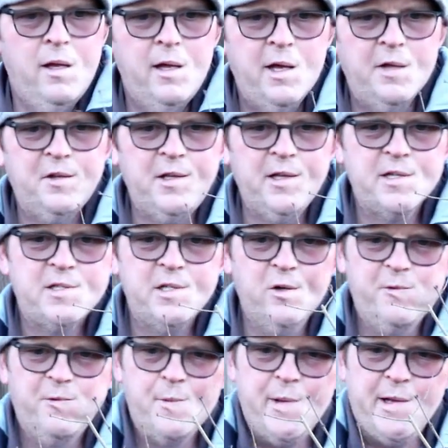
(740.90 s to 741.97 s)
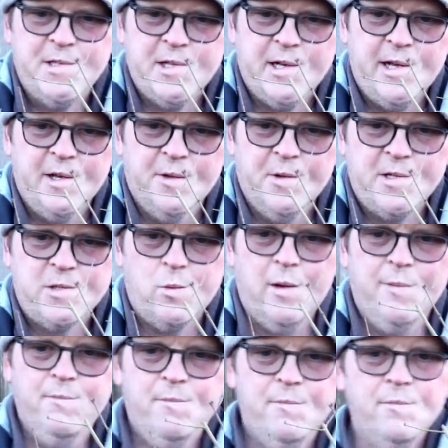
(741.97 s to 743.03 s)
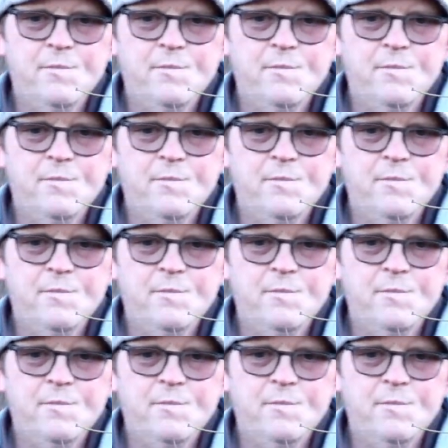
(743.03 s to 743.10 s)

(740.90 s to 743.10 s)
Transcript: I think that's enough for me today on this one,